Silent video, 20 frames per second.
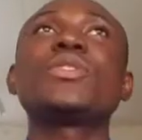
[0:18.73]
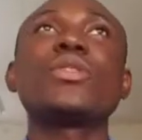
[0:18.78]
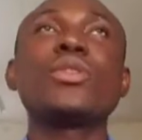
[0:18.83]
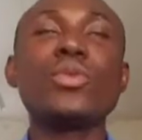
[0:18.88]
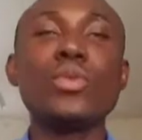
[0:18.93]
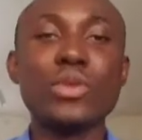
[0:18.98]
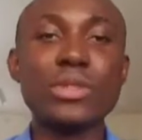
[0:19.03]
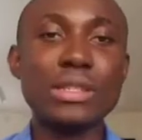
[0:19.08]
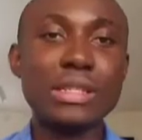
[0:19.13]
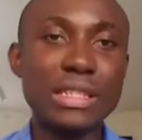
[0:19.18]

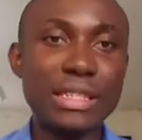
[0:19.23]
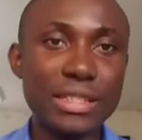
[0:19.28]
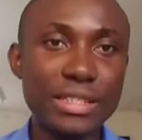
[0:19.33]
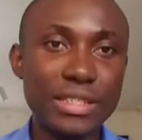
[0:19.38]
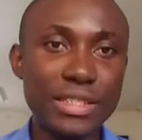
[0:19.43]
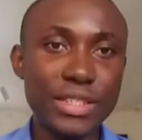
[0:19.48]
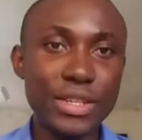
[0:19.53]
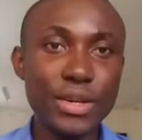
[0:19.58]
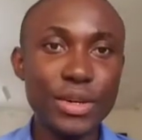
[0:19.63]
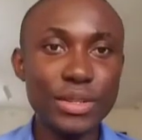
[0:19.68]
was
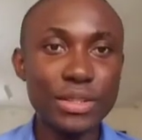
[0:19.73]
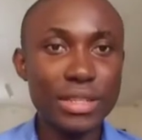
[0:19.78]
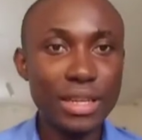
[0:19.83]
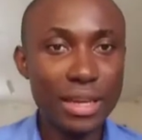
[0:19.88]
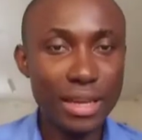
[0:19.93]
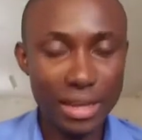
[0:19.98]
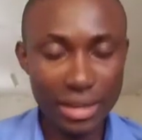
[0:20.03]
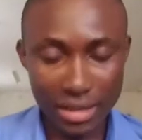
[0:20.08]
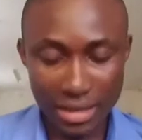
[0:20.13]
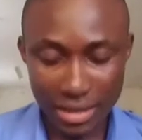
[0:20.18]
late.
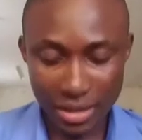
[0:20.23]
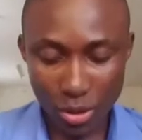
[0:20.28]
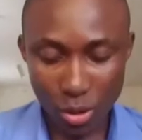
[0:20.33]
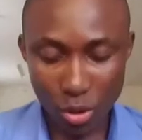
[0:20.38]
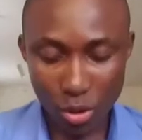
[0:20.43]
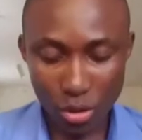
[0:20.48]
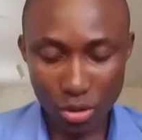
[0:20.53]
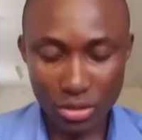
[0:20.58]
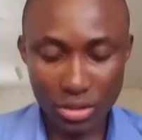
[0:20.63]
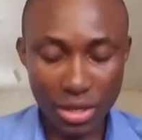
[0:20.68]
Deontay and
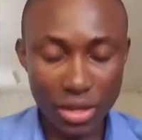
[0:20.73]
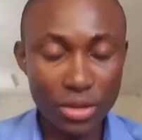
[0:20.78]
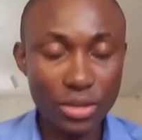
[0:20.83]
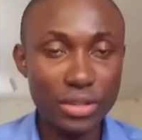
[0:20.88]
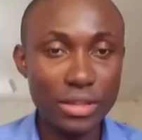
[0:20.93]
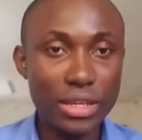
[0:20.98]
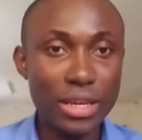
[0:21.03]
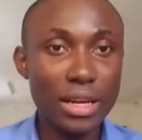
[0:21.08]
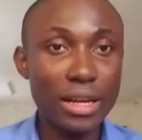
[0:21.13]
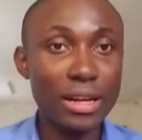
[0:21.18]

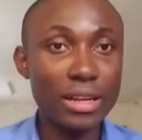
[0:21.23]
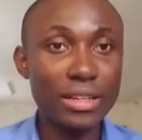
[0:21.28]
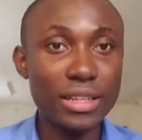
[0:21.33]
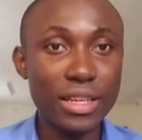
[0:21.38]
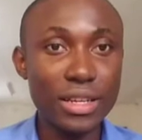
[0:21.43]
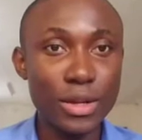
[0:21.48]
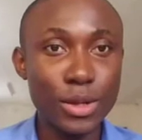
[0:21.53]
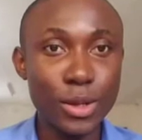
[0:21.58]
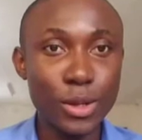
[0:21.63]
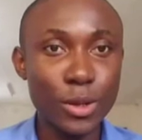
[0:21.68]

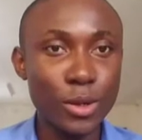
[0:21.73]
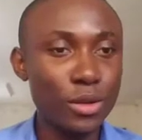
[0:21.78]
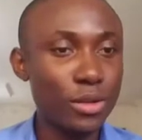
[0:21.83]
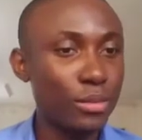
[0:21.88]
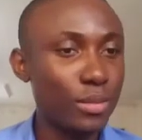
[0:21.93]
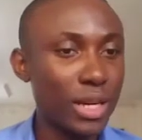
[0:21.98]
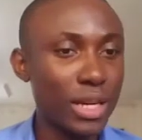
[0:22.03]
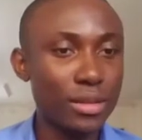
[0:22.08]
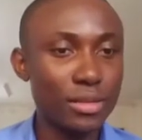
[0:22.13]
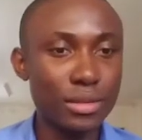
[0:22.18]

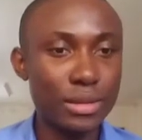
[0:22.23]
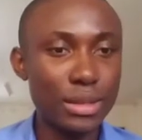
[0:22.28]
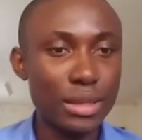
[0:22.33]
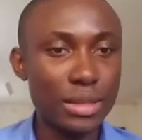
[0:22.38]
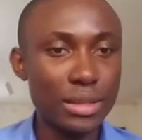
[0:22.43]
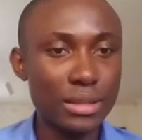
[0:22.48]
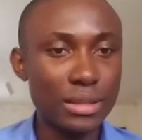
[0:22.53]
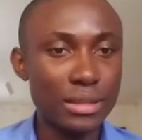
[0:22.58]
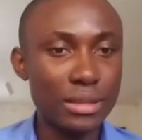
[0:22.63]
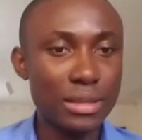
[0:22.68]
Nicole, my
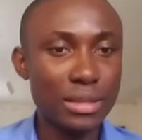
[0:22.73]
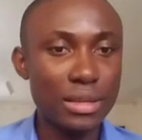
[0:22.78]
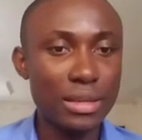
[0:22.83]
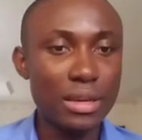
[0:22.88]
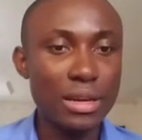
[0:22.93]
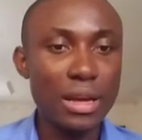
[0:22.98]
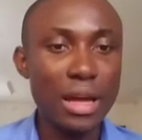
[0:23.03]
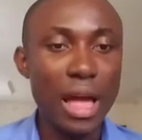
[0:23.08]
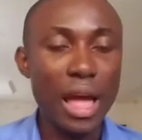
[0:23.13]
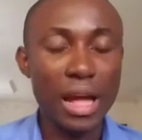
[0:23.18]
goodness.
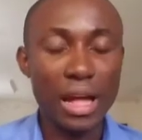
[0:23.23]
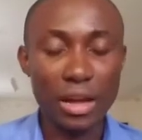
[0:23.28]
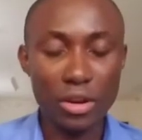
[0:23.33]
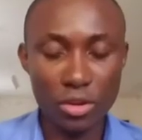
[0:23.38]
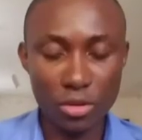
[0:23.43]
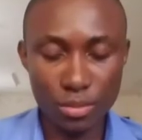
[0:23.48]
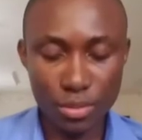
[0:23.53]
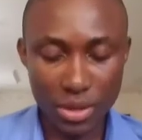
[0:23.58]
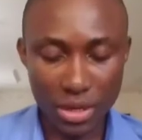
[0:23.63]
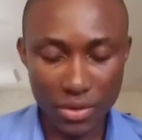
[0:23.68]
I
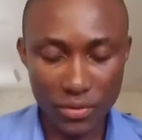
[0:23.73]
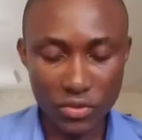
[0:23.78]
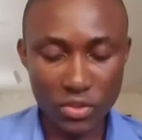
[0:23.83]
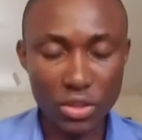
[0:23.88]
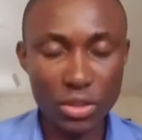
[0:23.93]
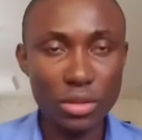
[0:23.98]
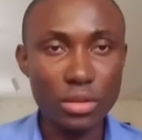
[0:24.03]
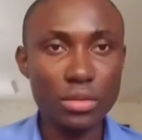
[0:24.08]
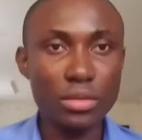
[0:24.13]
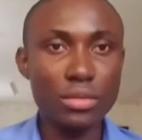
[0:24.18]
cannot
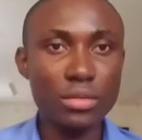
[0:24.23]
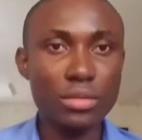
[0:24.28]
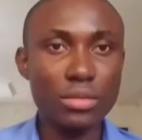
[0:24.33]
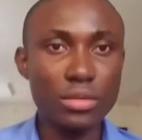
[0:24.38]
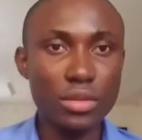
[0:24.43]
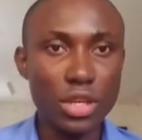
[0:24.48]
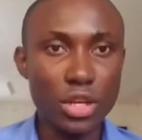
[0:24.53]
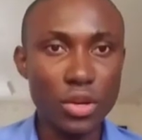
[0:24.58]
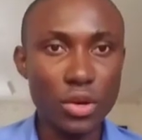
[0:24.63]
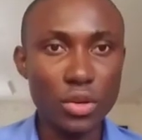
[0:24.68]
believe
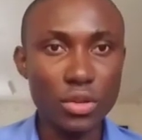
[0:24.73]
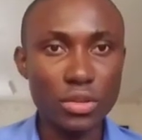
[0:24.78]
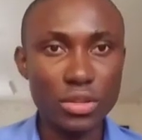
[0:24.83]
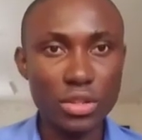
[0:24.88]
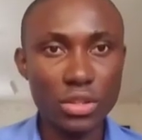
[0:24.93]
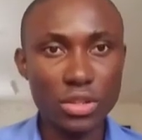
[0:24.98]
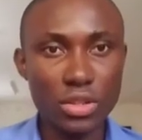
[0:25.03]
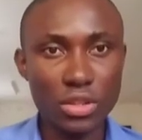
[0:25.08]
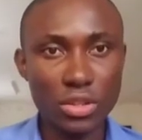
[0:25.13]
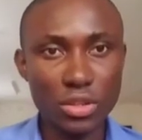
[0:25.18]
Nicole
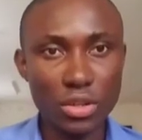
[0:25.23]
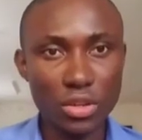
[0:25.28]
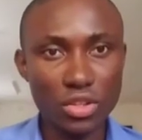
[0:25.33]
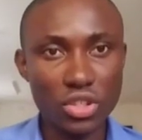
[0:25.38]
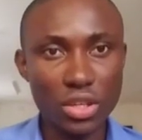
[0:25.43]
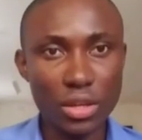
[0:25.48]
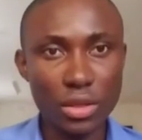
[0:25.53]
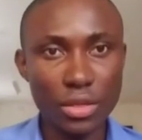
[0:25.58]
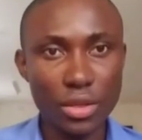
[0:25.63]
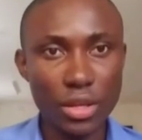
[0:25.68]
did
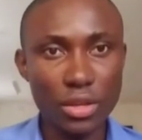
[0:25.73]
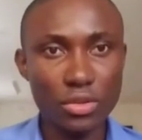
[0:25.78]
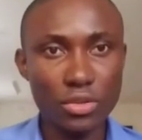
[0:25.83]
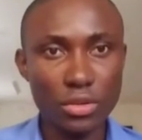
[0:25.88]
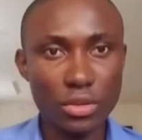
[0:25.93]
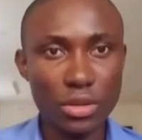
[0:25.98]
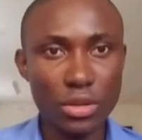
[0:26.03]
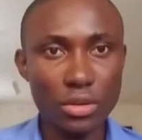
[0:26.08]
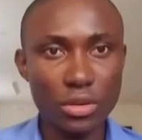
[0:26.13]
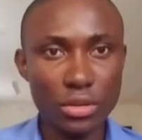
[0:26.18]
such a thing
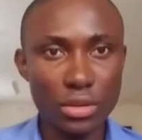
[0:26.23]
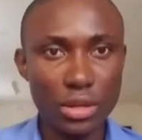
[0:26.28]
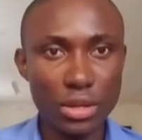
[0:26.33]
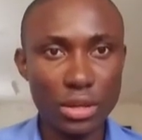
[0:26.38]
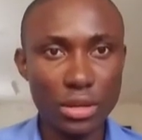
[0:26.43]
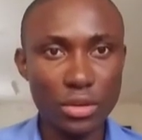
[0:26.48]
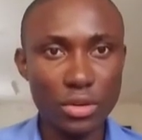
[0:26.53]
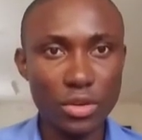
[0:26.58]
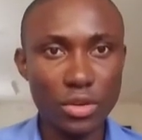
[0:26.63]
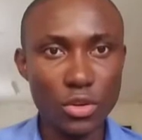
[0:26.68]
to
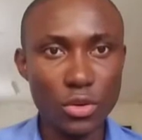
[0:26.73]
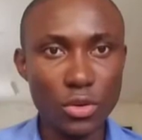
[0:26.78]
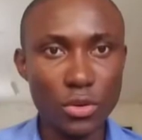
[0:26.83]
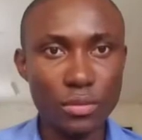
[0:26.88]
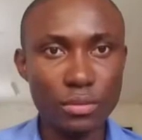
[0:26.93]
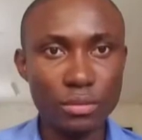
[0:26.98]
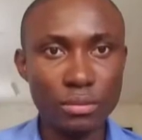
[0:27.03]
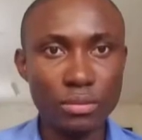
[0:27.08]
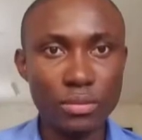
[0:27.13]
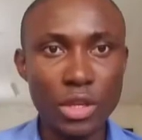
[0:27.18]
Deontay,
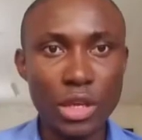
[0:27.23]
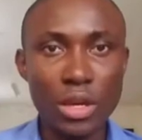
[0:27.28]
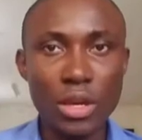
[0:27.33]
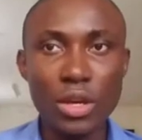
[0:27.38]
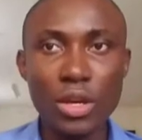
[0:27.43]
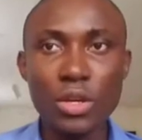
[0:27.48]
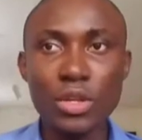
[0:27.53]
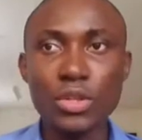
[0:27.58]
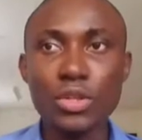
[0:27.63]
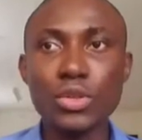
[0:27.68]

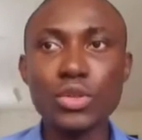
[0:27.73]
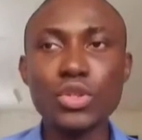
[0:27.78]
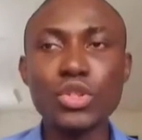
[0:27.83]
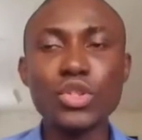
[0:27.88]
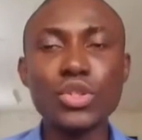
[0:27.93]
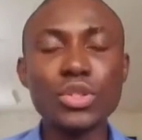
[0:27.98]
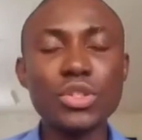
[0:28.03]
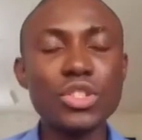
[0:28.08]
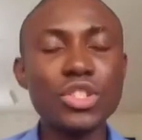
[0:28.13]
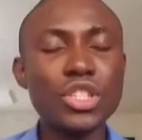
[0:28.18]

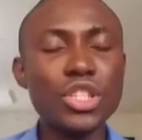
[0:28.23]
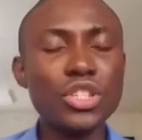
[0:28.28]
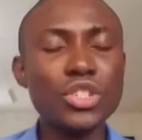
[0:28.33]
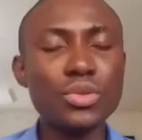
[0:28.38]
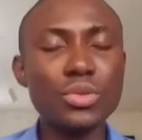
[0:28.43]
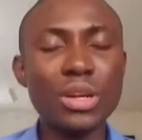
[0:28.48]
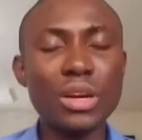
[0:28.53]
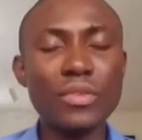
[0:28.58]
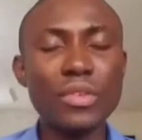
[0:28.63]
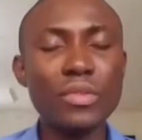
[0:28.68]
she
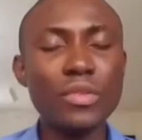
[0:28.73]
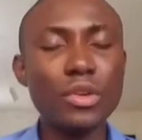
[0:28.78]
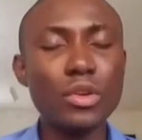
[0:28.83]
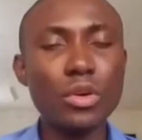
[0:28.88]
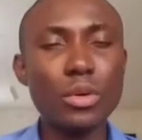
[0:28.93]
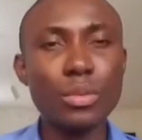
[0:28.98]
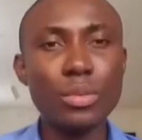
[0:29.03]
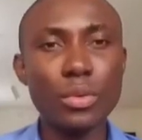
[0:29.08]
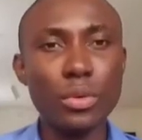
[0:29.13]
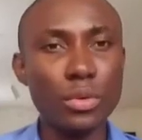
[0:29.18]
should have even
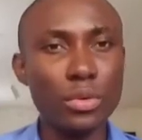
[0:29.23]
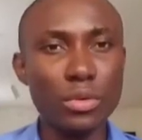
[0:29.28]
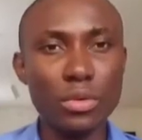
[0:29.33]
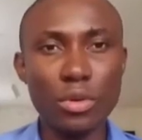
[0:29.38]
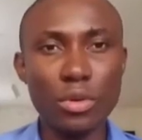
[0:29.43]
opened,